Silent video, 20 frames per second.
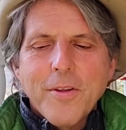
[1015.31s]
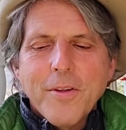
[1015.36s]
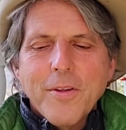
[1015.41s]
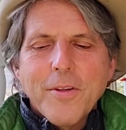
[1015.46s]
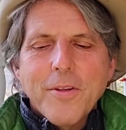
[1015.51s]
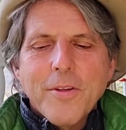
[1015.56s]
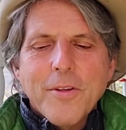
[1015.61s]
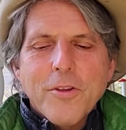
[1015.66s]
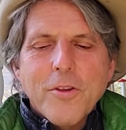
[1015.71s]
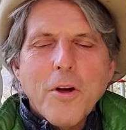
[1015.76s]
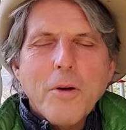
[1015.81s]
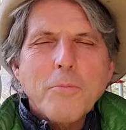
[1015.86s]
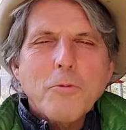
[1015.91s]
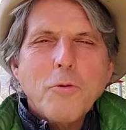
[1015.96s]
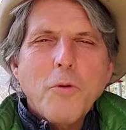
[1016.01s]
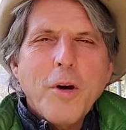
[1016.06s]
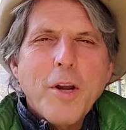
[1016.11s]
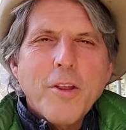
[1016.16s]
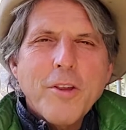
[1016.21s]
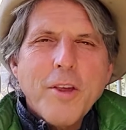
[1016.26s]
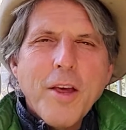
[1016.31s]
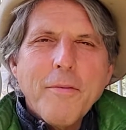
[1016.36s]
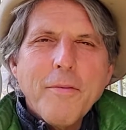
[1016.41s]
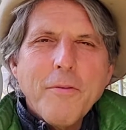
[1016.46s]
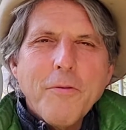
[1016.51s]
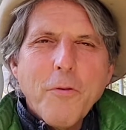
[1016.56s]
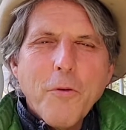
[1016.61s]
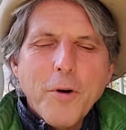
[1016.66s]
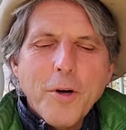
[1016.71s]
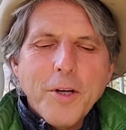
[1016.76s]
Psalm
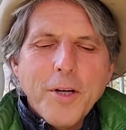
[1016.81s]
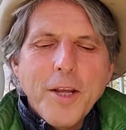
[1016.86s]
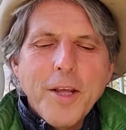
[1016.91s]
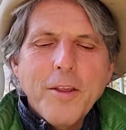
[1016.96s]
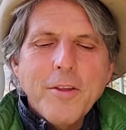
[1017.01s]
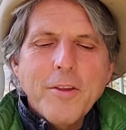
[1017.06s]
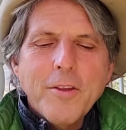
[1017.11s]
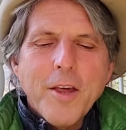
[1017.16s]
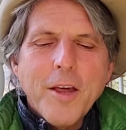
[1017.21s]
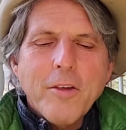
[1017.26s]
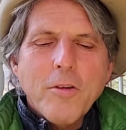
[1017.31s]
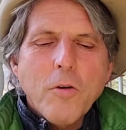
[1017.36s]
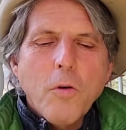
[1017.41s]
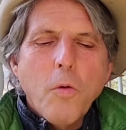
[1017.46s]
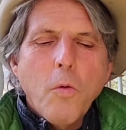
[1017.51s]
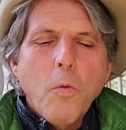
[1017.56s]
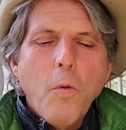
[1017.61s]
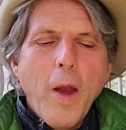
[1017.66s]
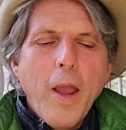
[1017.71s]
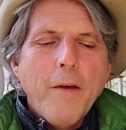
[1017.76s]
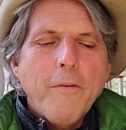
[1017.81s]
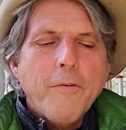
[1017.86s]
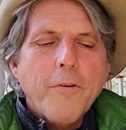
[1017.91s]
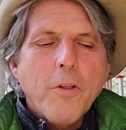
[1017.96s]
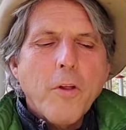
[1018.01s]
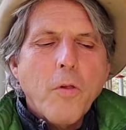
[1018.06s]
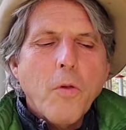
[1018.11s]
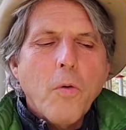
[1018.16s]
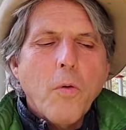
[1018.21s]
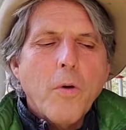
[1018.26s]
27:14 says, wait for
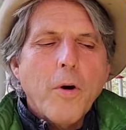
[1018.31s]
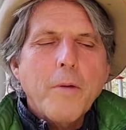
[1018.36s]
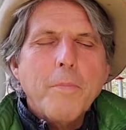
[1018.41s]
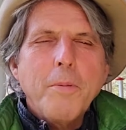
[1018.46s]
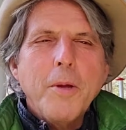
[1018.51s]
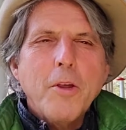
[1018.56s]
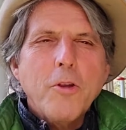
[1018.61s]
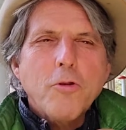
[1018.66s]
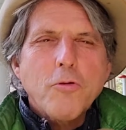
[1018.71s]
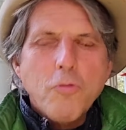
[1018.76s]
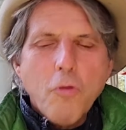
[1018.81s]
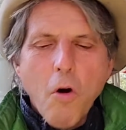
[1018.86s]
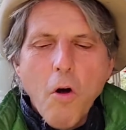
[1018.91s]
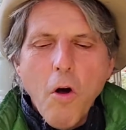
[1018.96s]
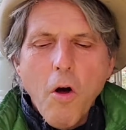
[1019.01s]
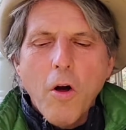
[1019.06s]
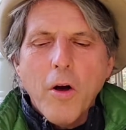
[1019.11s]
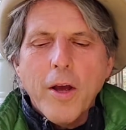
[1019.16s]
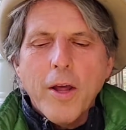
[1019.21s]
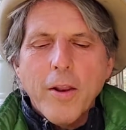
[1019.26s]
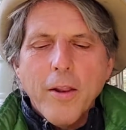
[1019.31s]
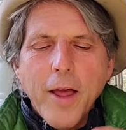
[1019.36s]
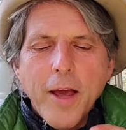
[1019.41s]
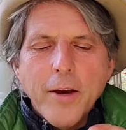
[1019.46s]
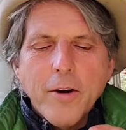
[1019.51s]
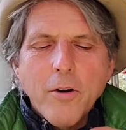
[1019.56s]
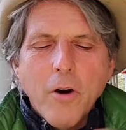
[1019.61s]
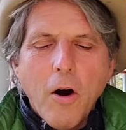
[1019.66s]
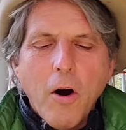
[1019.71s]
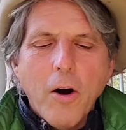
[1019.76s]
the Lord, be strong, and let
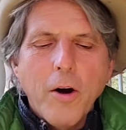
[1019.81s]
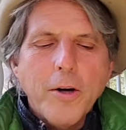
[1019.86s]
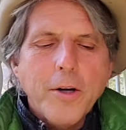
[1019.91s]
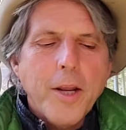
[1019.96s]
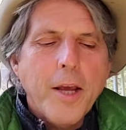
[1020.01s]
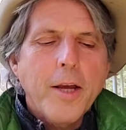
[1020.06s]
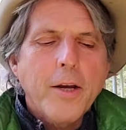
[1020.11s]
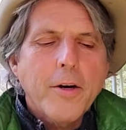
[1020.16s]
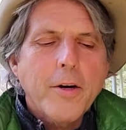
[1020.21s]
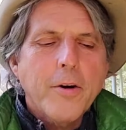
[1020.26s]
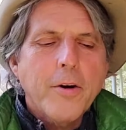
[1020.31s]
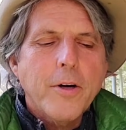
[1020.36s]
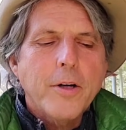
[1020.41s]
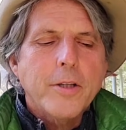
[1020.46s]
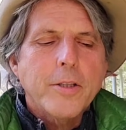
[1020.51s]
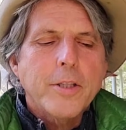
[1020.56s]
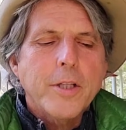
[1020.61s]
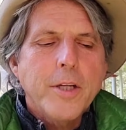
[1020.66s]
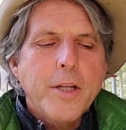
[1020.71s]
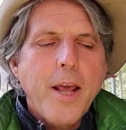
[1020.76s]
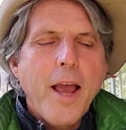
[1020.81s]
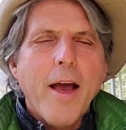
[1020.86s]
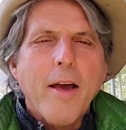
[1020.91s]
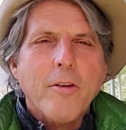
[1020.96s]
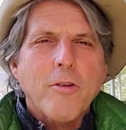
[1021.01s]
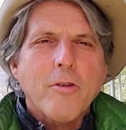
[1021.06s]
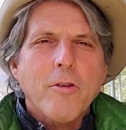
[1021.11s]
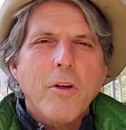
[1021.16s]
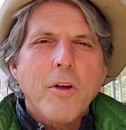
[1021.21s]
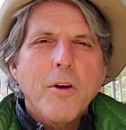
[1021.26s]
your heart take courage.
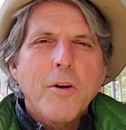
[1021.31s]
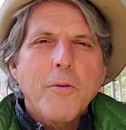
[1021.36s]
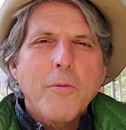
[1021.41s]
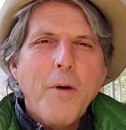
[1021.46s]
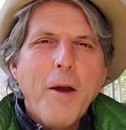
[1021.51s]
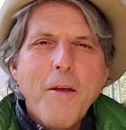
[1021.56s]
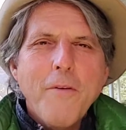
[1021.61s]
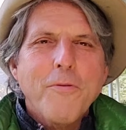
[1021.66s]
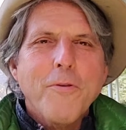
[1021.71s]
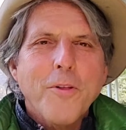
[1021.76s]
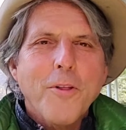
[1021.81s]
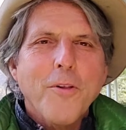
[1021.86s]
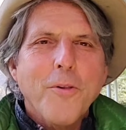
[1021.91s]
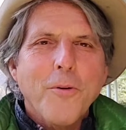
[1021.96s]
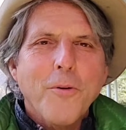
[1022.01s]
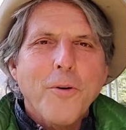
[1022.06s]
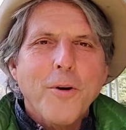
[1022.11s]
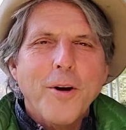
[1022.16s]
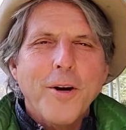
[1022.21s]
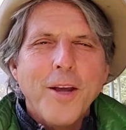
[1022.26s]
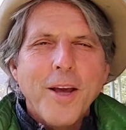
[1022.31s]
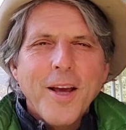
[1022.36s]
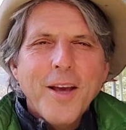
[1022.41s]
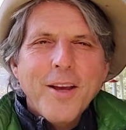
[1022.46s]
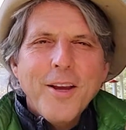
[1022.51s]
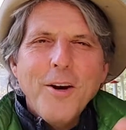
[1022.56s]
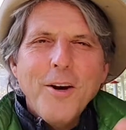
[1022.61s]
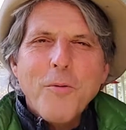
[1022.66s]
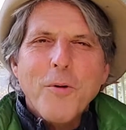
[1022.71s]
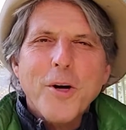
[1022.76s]
Yes, wait for the Lord.
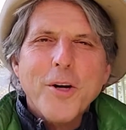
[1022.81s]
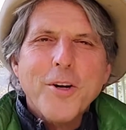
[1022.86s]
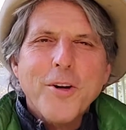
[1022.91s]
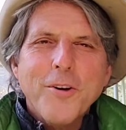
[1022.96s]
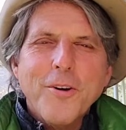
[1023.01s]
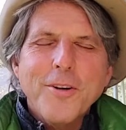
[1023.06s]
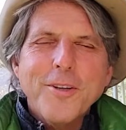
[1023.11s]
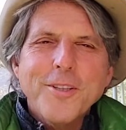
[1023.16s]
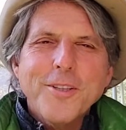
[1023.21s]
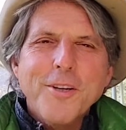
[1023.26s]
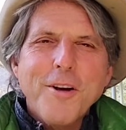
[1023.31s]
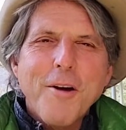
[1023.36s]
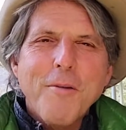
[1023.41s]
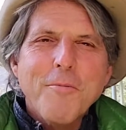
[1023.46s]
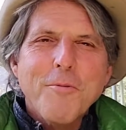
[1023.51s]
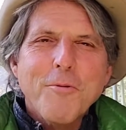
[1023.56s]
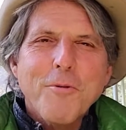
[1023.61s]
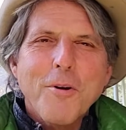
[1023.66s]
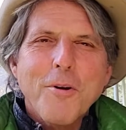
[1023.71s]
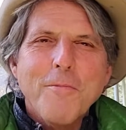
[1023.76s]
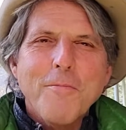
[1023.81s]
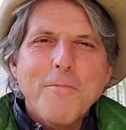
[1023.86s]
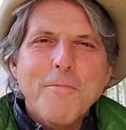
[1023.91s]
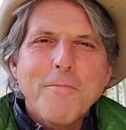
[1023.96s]
You know where courage comes from?